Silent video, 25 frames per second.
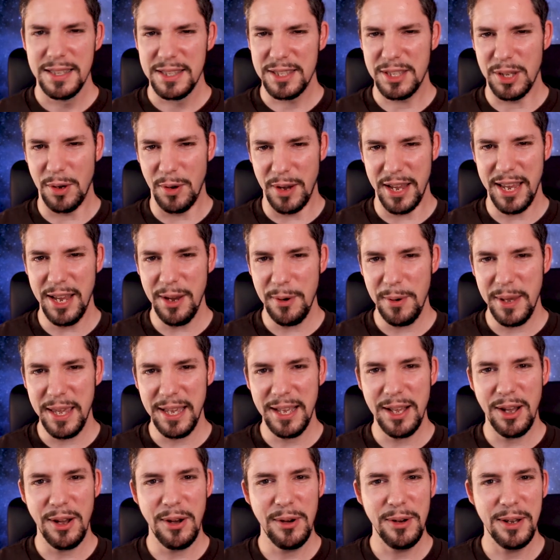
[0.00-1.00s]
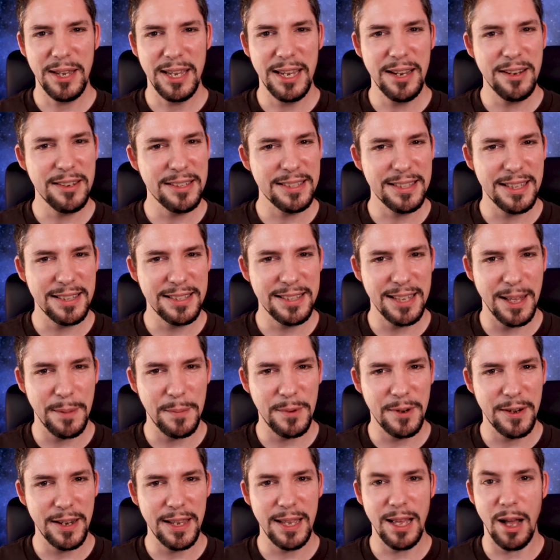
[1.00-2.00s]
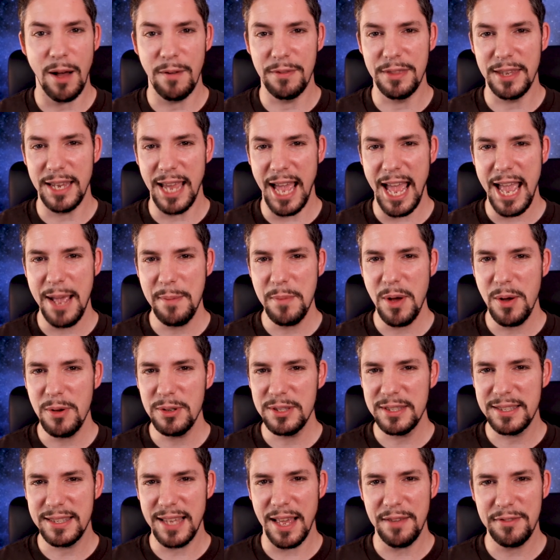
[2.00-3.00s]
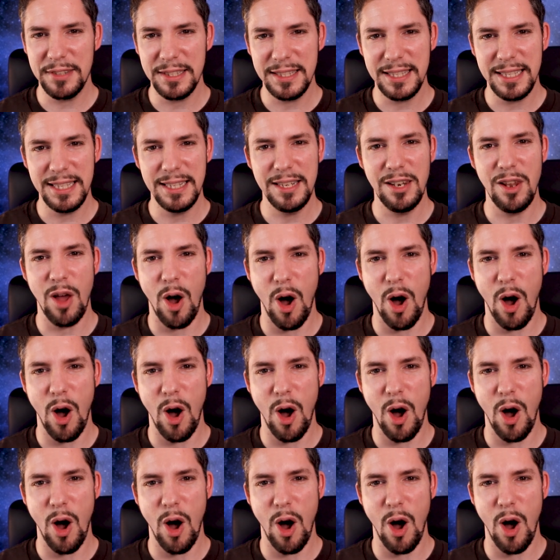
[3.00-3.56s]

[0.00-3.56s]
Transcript: So here we go, here's the summary of the Amos 17